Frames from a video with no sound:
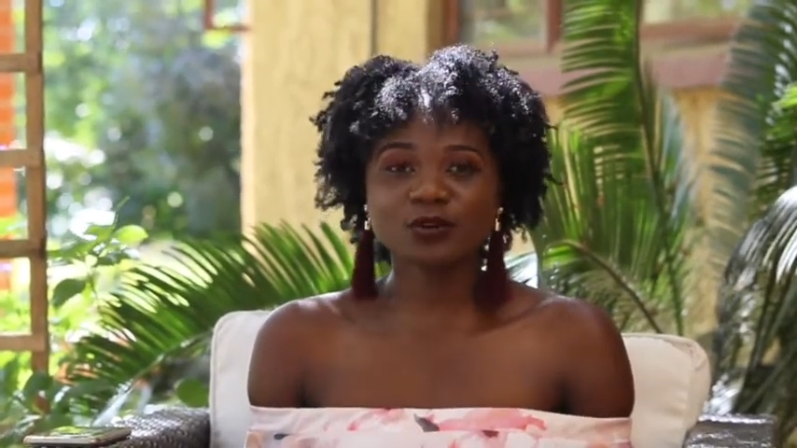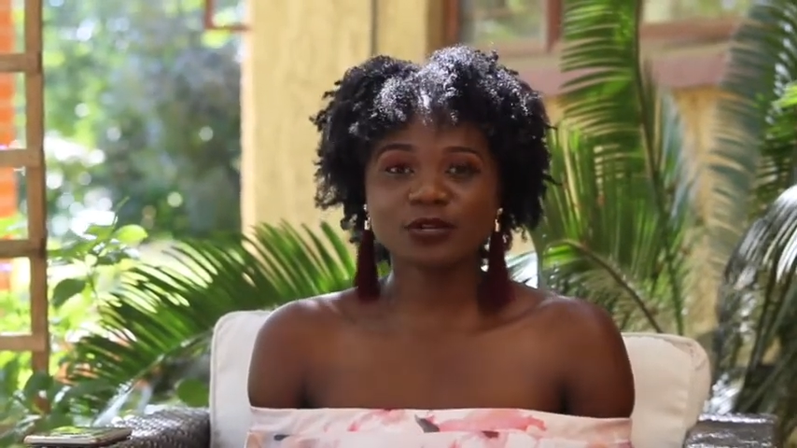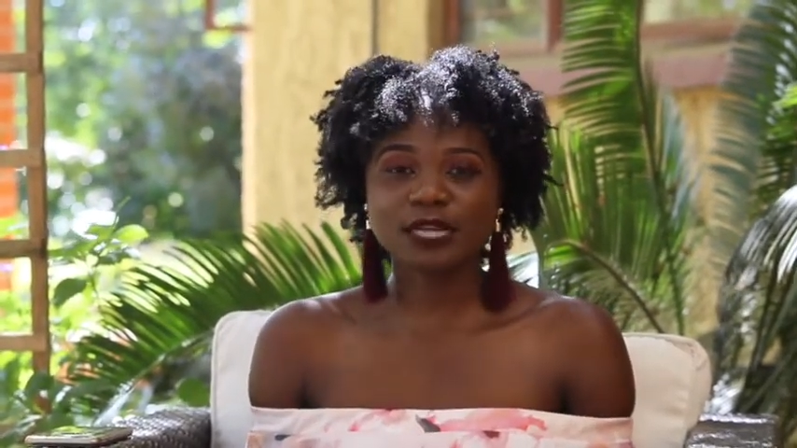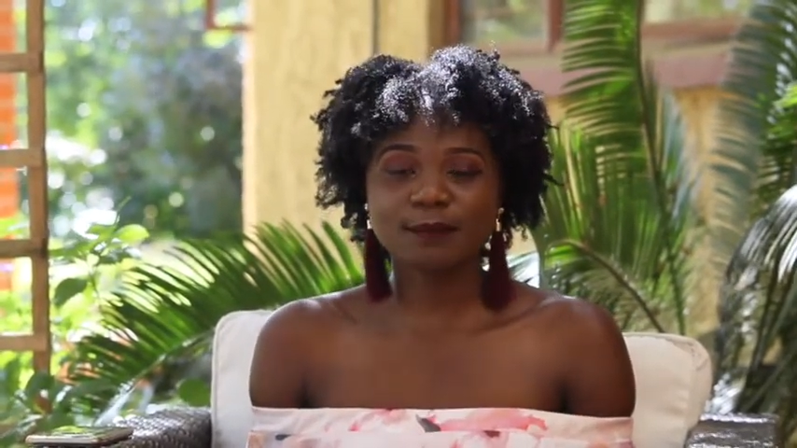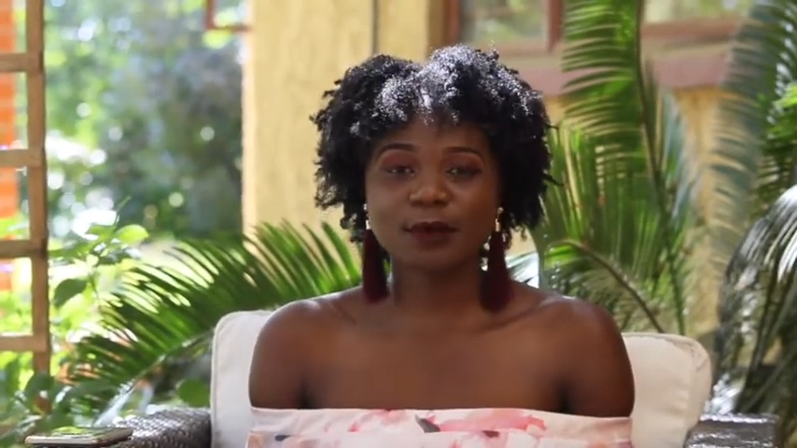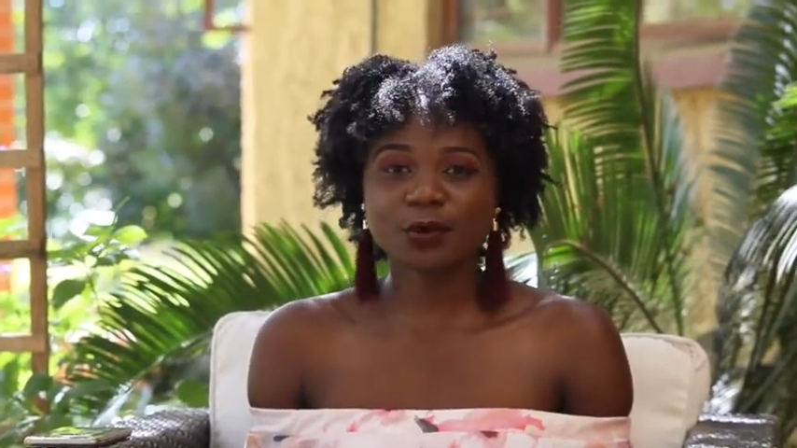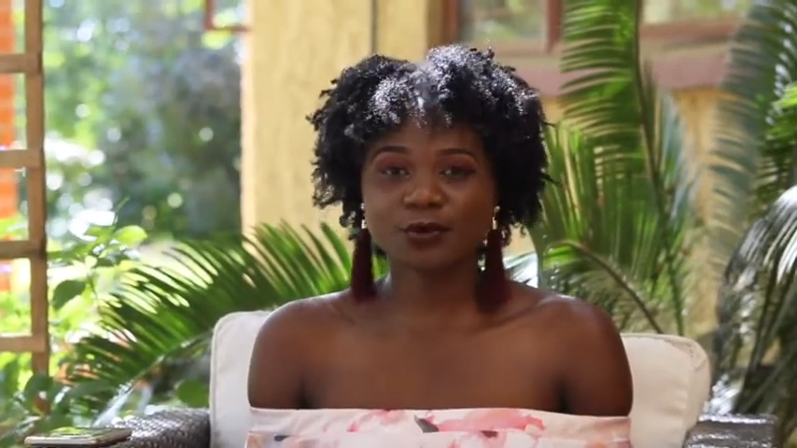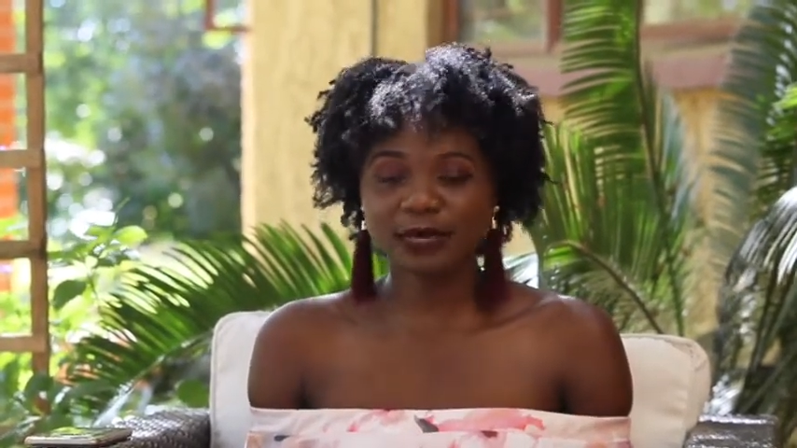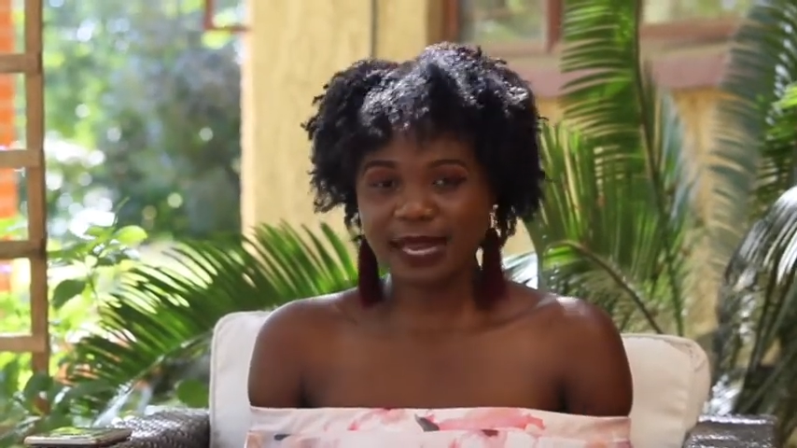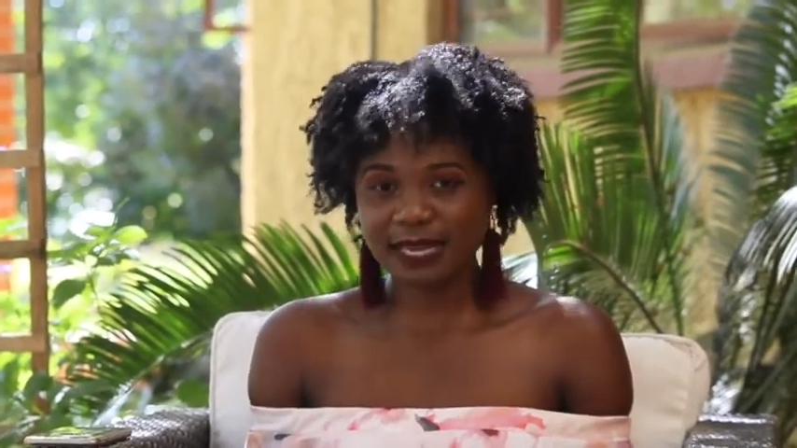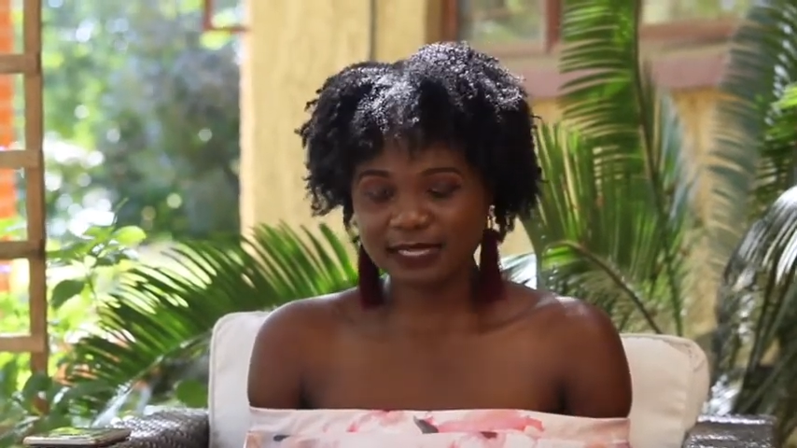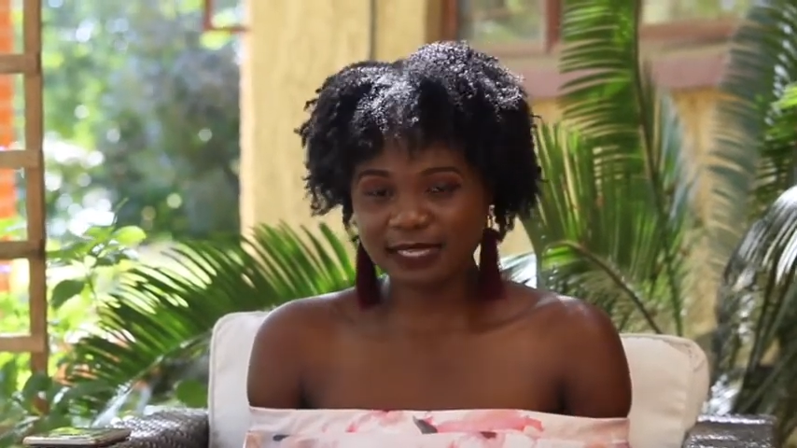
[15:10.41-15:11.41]
talked about
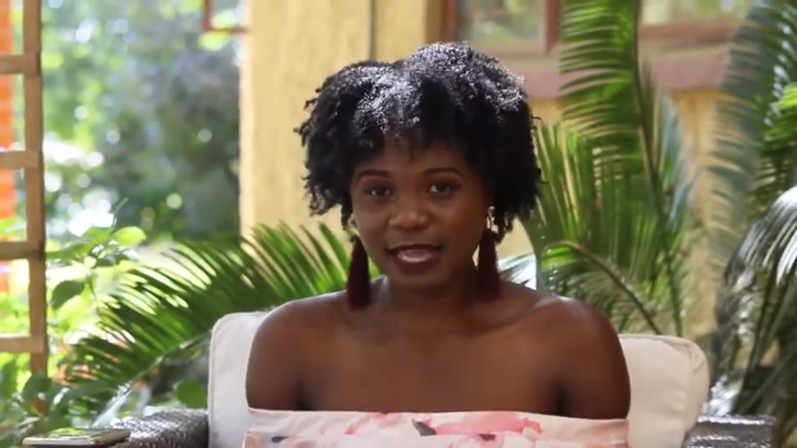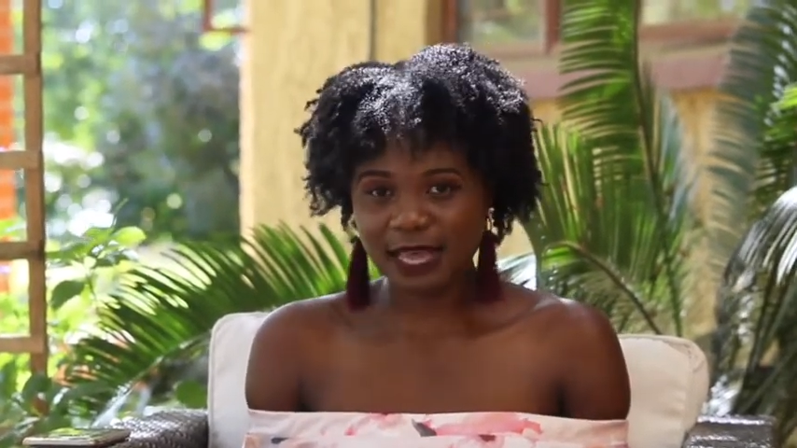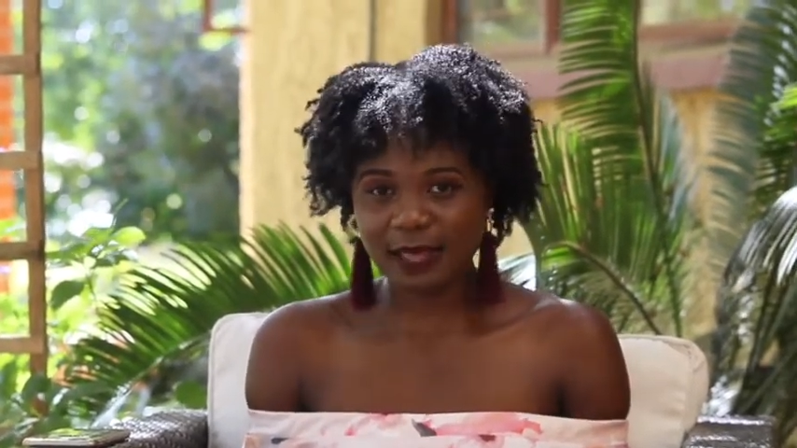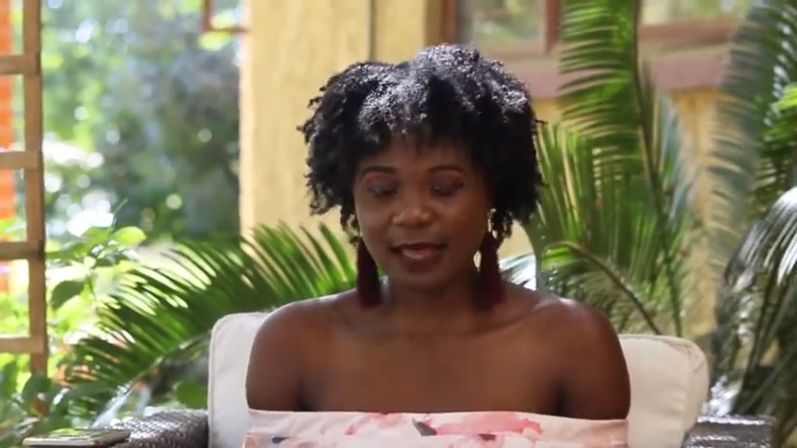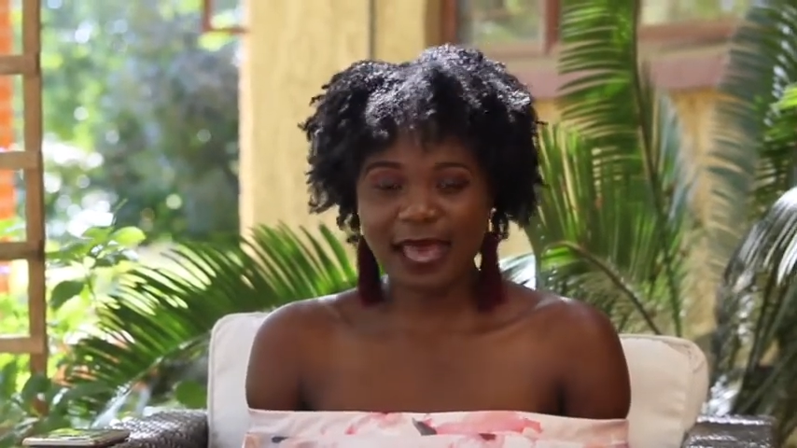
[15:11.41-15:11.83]
relaxed hair.